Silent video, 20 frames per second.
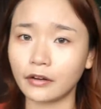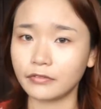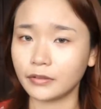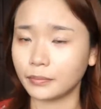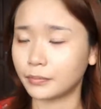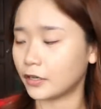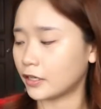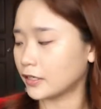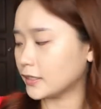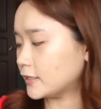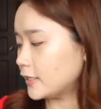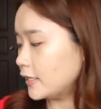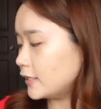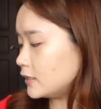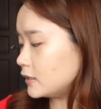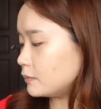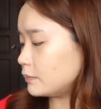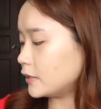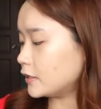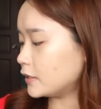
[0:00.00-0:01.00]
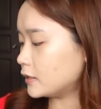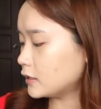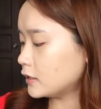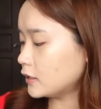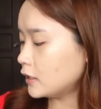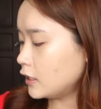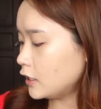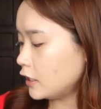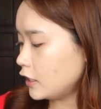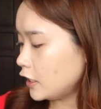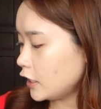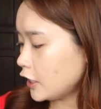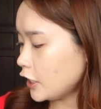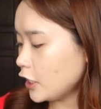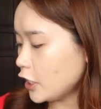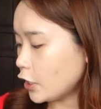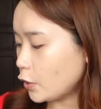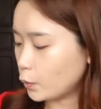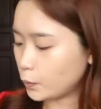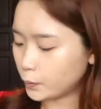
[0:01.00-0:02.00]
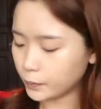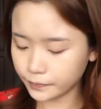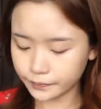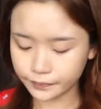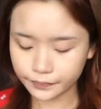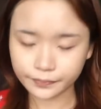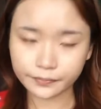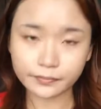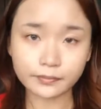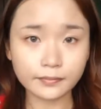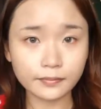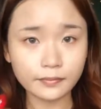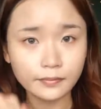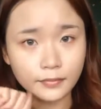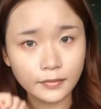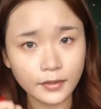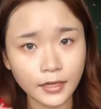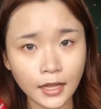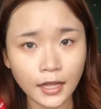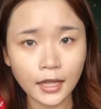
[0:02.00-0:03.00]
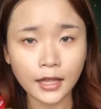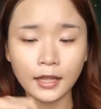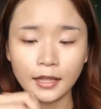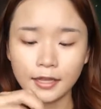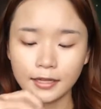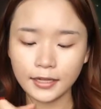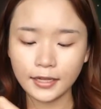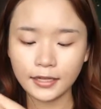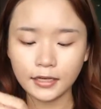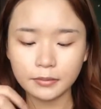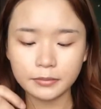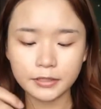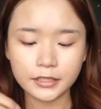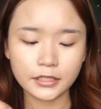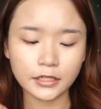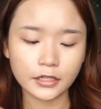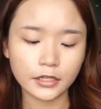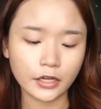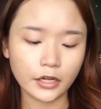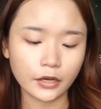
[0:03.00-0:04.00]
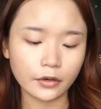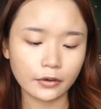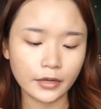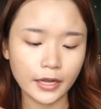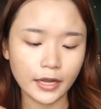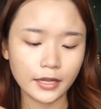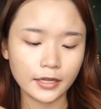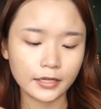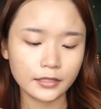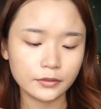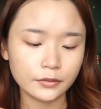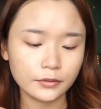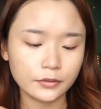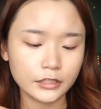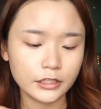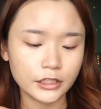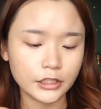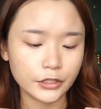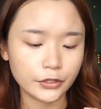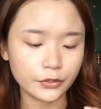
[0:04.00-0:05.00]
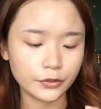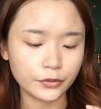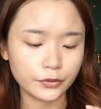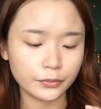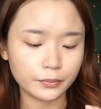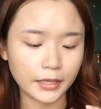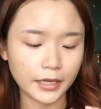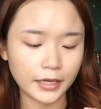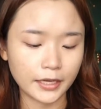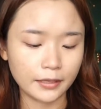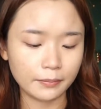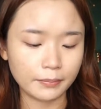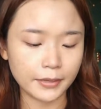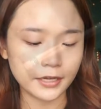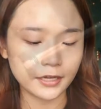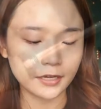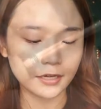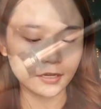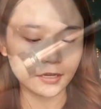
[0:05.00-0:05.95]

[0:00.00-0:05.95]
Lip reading: process, but you know. Then I'm just gonna go into my Becca